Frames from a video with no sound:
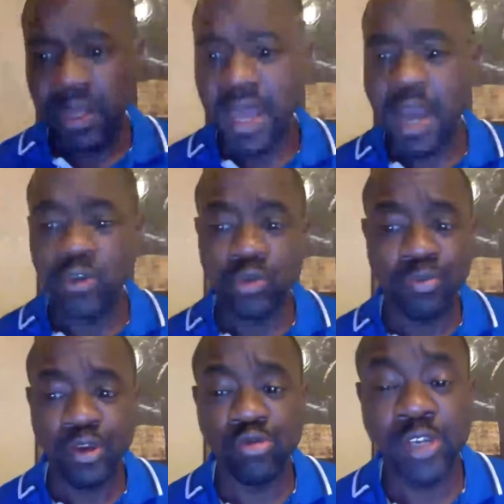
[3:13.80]
how to
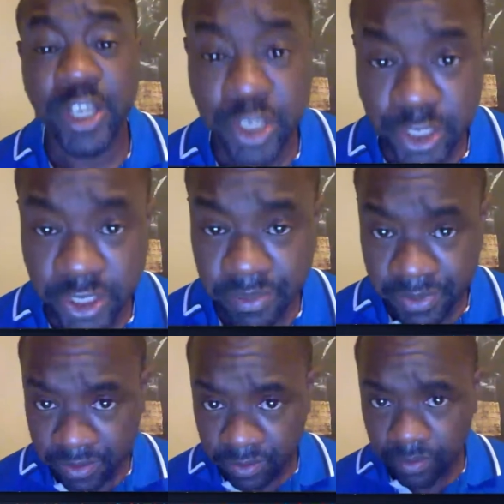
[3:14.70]
build
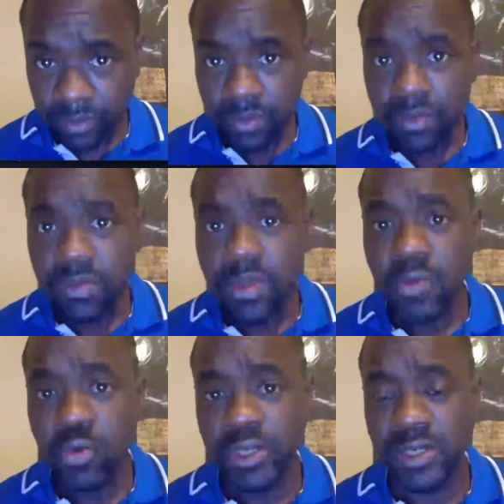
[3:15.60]
relationships
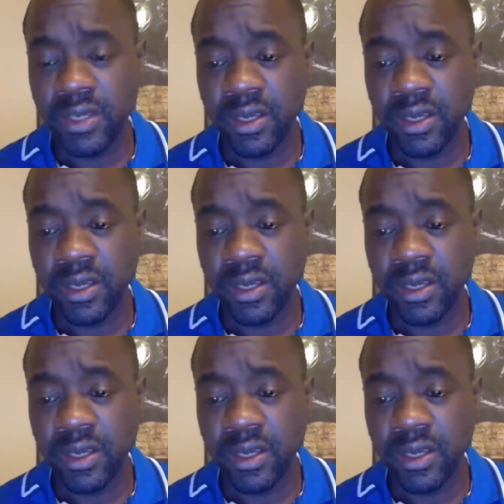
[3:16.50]
with